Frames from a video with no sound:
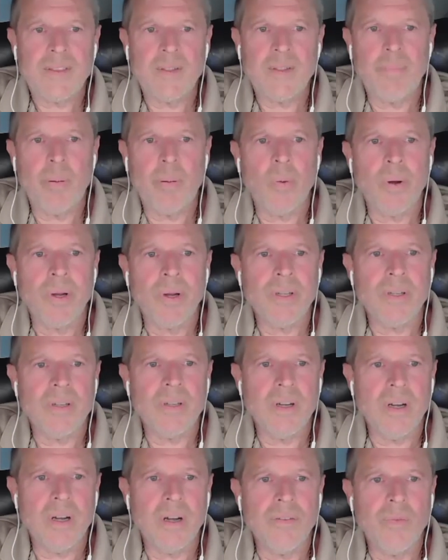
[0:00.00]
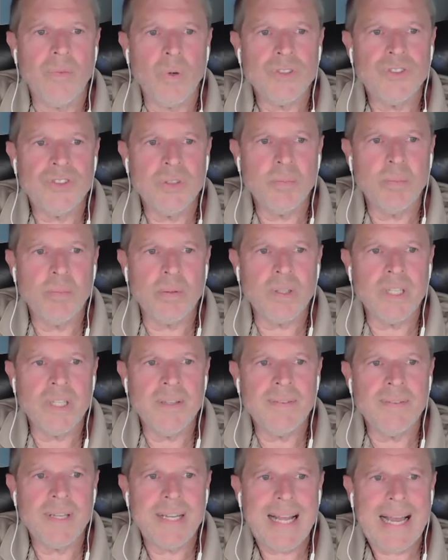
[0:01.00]
the point of which you believe
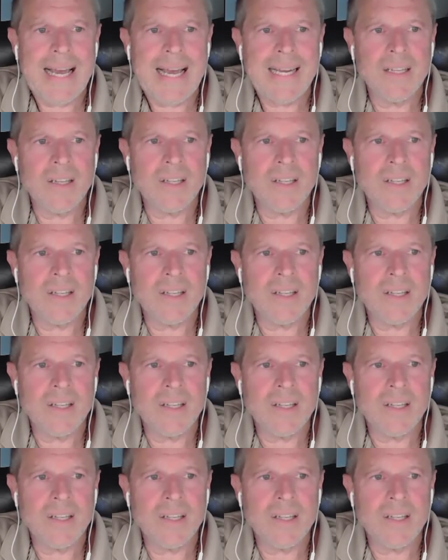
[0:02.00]
that adding